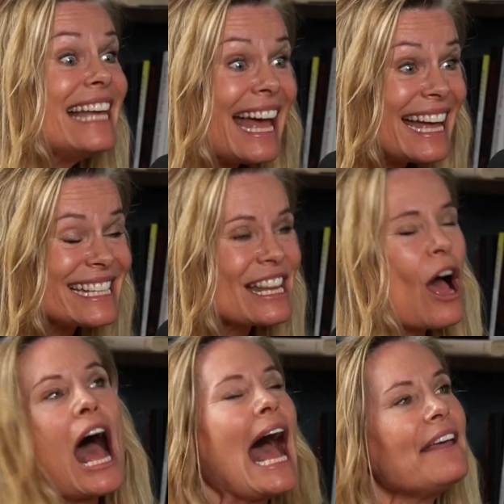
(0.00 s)
Yes.
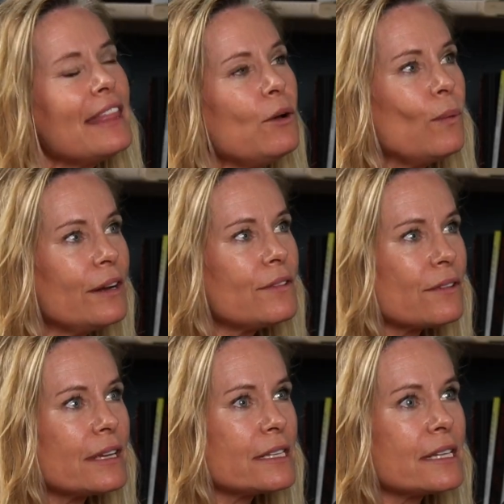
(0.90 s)
I think one of the
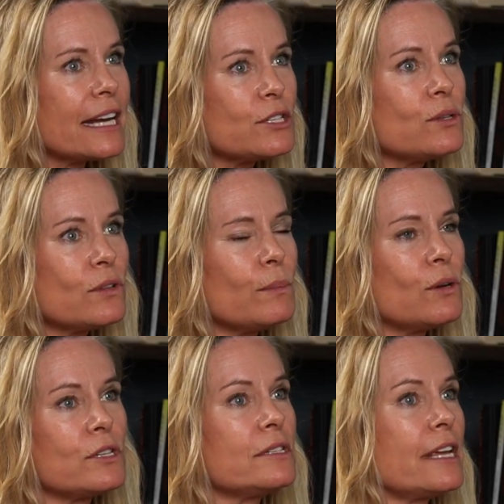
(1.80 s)
things that I do the
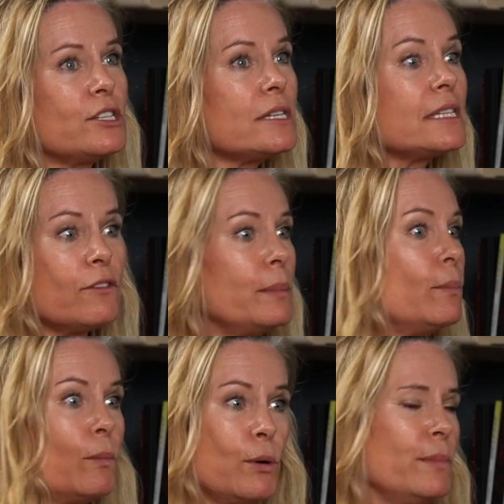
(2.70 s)
most is I just give
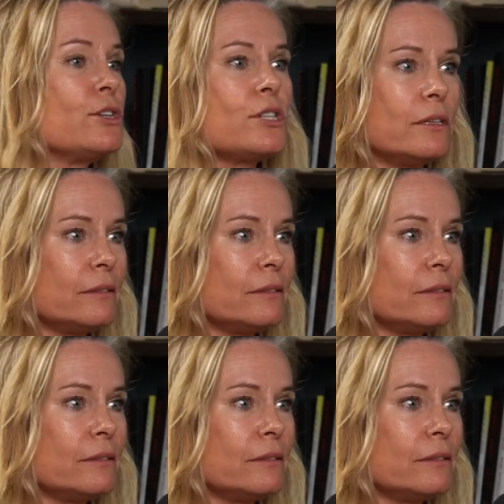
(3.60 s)
people permission.